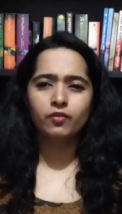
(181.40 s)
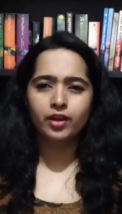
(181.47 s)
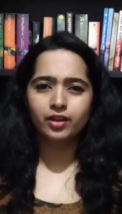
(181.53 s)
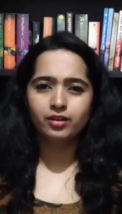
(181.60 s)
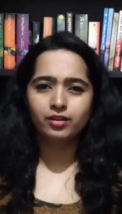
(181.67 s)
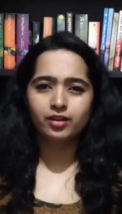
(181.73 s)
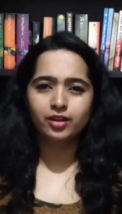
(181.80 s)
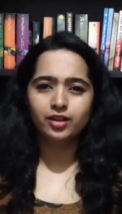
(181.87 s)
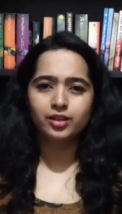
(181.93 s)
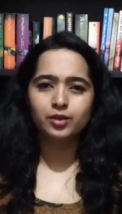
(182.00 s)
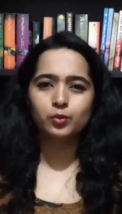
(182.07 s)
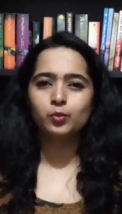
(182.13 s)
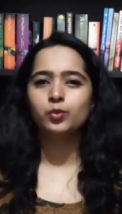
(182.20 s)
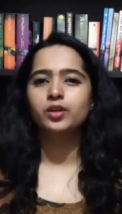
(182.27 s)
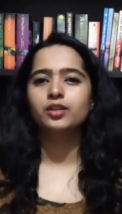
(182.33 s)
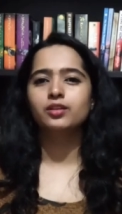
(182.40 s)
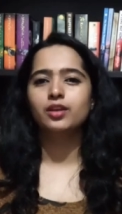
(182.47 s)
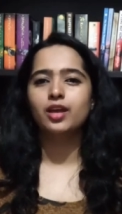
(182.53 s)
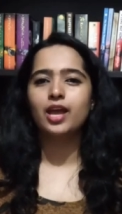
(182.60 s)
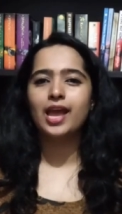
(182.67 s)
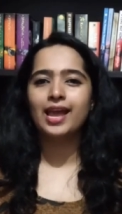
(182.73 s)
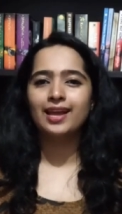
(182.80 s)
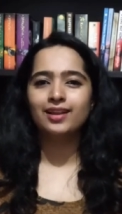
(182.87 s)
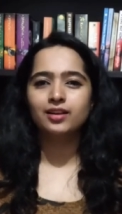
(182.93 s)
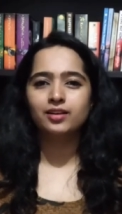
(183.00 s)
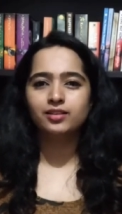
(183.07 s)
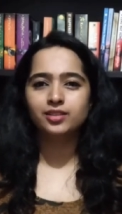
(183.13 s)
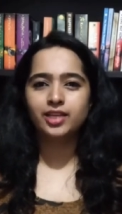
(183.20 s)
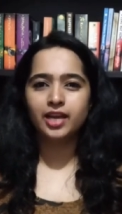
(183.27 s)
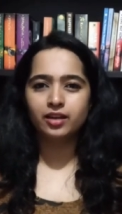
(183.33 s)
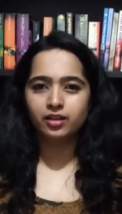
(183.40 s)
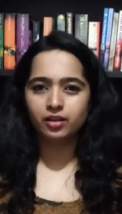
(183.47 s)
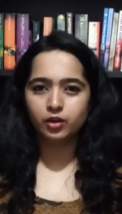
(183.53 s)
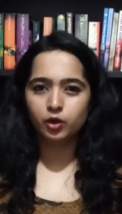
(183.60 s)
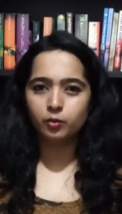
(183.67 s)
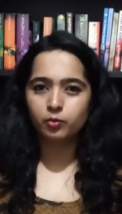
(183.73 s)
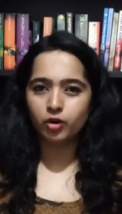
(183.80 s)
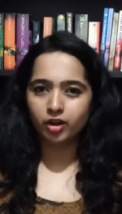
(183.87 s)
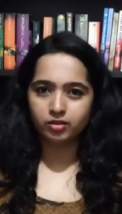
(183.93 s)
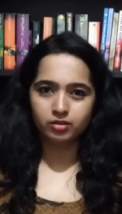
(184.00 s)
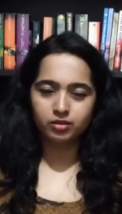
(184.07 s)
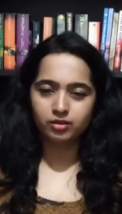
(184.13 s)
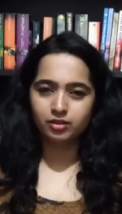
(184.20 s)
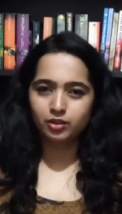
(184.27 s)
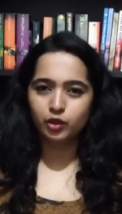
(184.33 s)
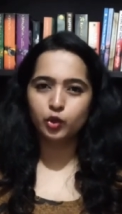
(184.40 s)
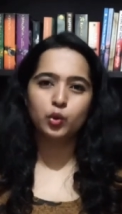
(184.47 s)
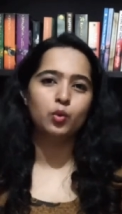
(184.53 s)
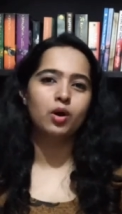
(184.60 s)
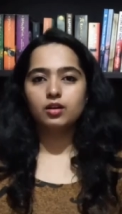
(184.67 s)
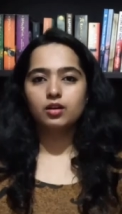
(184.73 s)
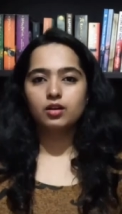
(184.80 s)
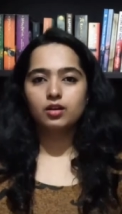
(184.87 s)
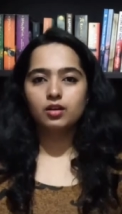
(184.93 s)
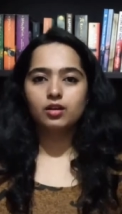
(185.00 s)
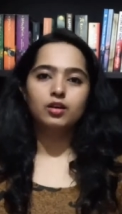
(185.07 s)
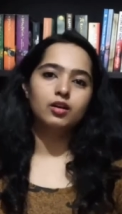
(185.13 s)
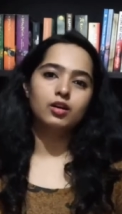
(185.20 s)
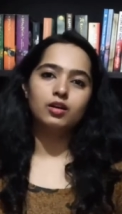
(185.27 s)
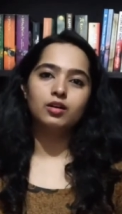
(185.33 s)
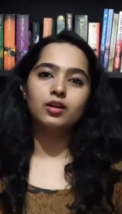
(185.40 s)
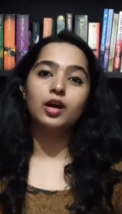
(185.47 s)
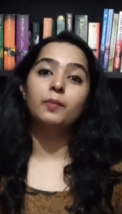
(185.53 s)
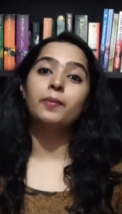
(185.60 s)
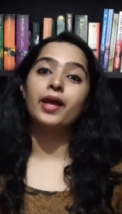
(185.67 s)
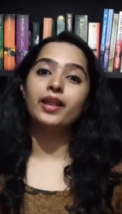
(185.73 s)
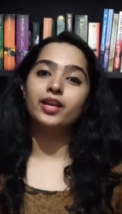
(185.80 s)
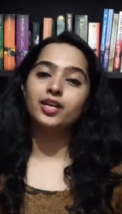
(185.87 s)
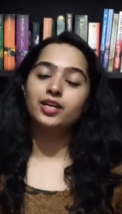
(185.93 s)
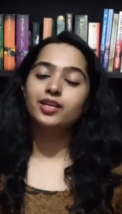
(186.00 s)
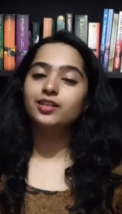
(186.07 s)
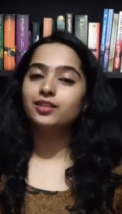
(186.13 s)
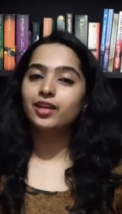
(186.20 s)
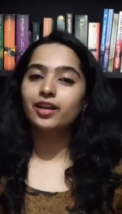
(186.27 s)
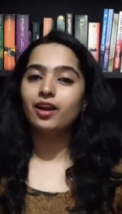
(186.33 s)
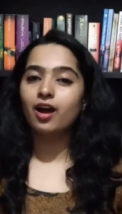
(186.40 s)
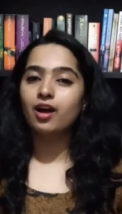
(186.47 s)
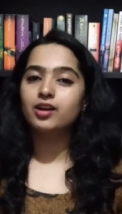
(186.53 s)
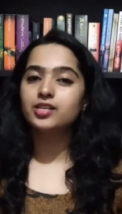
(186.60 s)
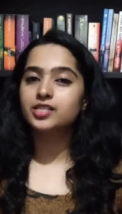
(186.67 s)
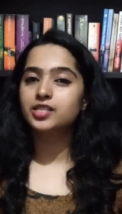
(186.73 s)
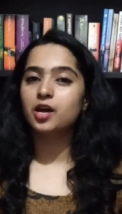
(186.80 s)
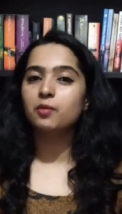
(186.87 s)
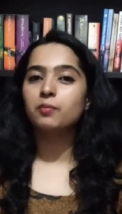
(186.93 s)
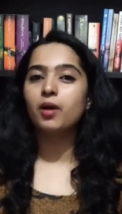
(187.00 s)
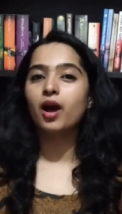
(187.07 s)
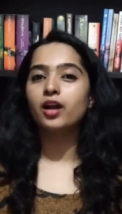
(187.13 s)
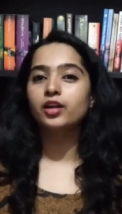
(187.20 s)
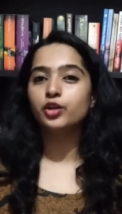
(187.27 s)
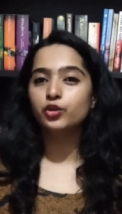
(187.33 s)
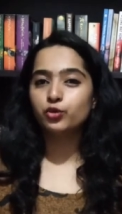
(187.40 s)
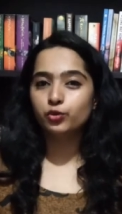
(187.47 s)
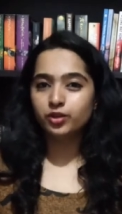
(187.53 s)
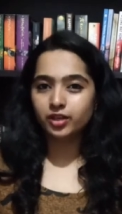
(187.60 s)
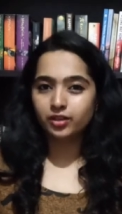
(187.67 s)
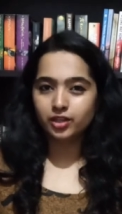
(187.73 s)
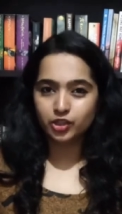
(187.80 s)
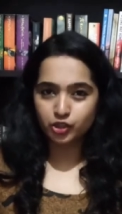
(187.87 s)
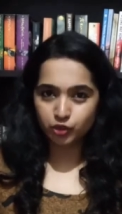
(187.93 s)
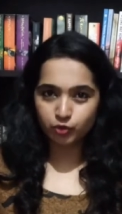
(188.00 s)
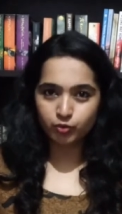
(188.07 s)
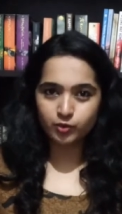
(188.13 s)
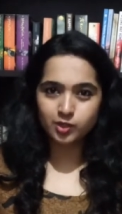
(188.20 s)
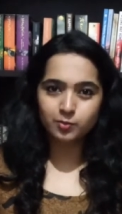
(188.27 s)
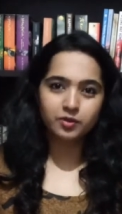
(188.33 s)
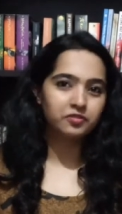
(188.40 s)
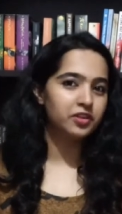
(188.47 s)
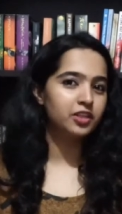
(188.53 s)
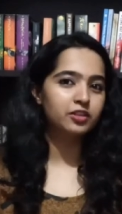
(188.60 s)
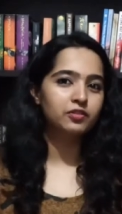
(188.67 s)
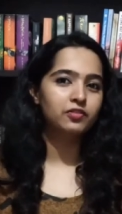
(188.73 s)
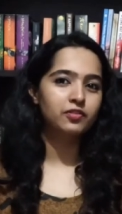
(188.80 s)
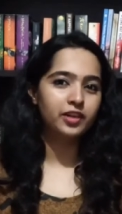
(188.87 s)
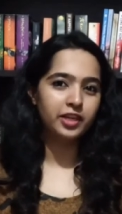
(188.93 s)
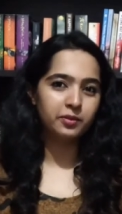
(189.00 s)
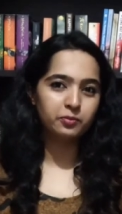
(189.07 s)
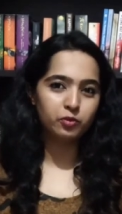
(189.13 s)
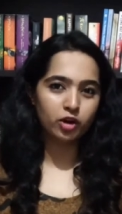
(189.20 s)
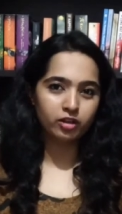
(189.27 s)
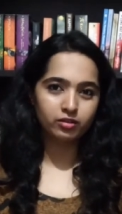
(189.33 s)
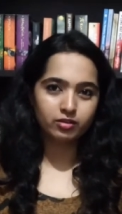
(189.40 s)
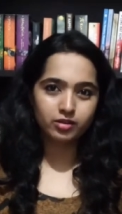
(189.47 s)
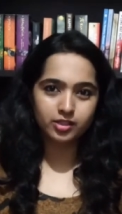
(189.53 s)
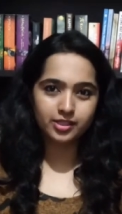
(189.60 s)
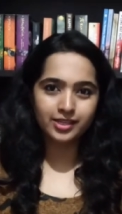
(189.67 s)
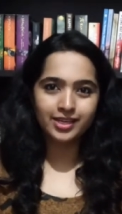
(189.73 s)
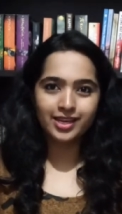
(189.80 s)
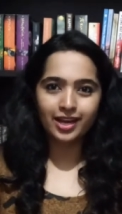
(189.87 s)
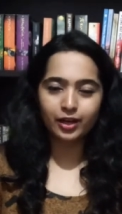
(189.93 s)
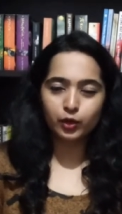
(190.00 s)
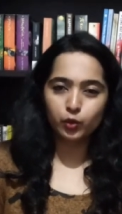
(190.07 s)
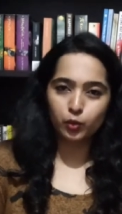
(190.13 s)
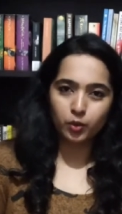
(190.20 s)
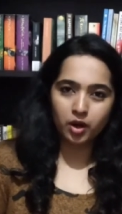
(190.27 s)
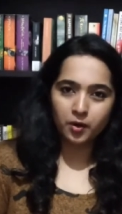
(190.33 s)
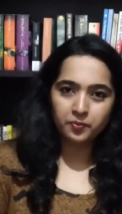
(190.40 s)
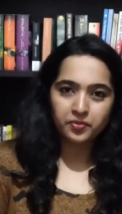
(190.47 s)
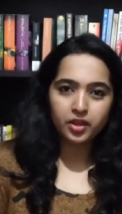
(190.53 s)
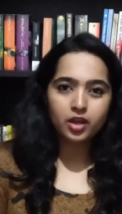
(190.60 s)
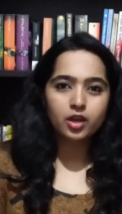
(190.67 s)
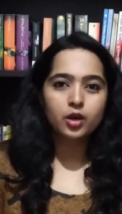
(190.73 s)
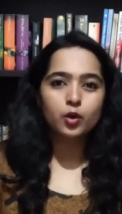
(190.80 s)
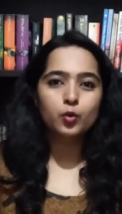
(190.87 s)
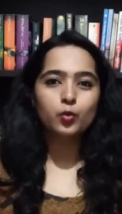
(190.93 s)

offended with Elle dating her brother. No, uh, apparently there are some underrooted issues between the Flynn brothers, Lee and Noah,